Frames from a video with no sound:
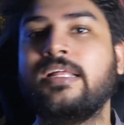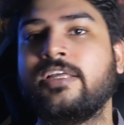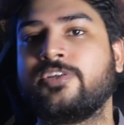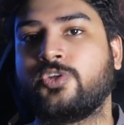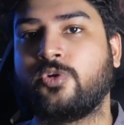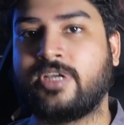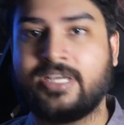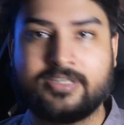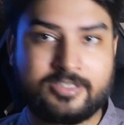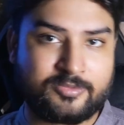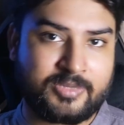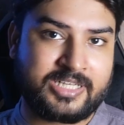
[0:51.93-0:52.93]
So here
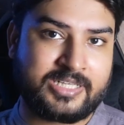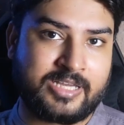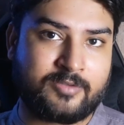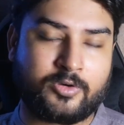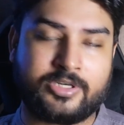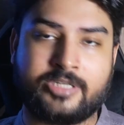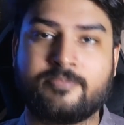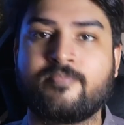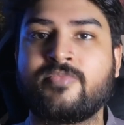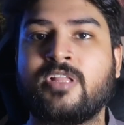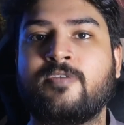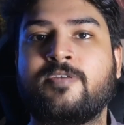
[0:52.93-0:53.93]
is my take for it.
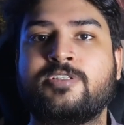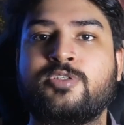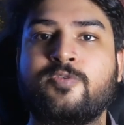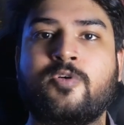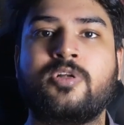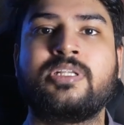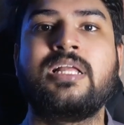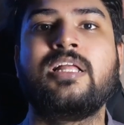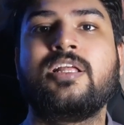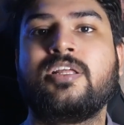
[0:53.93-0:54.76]
First of all,